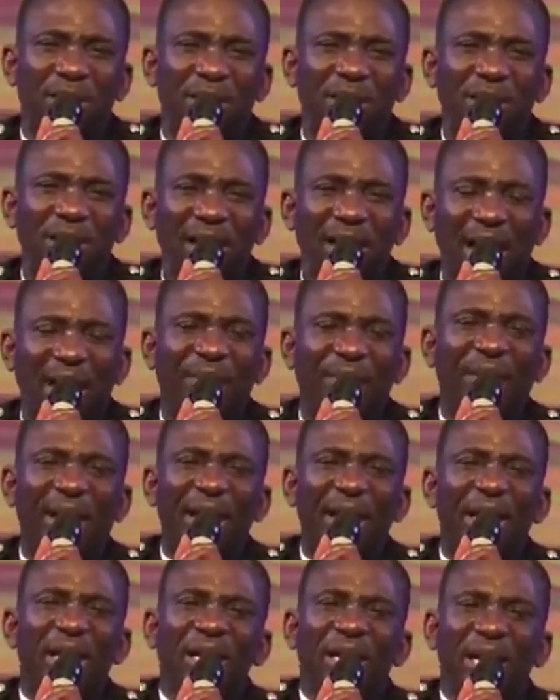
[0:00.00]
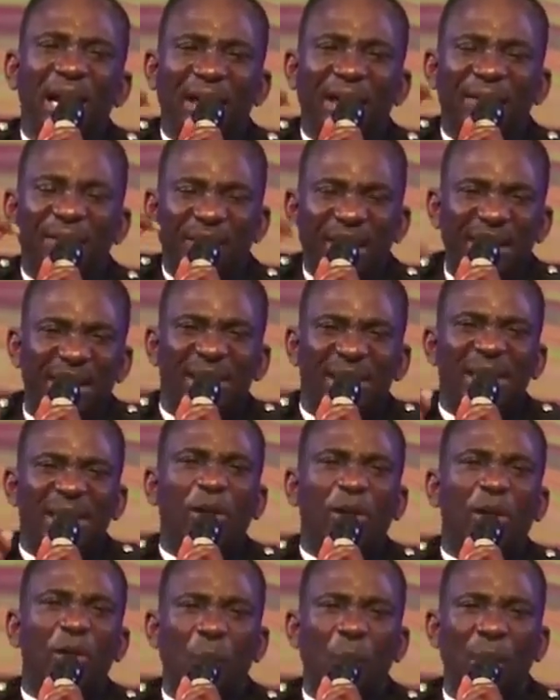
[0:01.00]
and then the
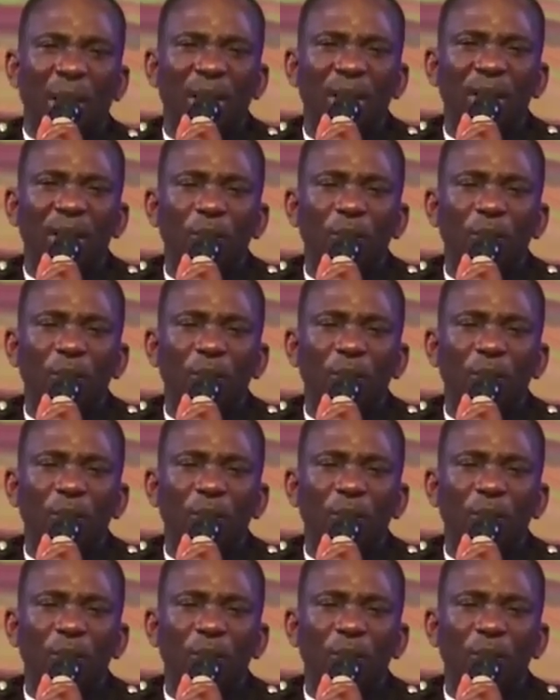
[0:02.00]
second one,